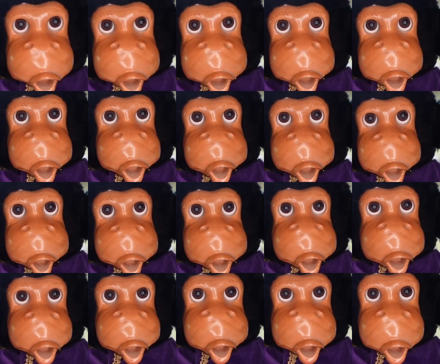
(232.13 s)
so this one's
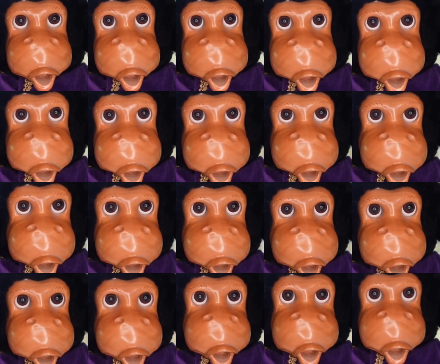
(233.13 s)
actually only about a
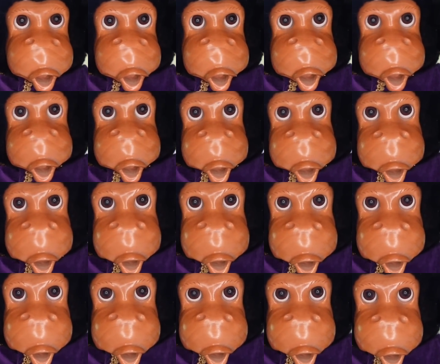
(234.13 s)
$5
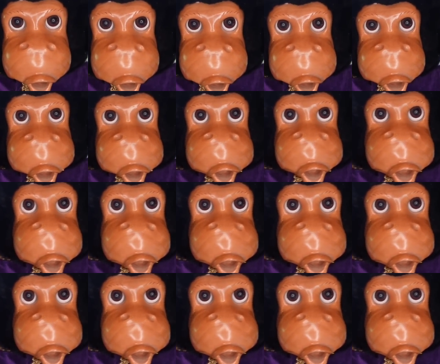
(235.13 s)
profit.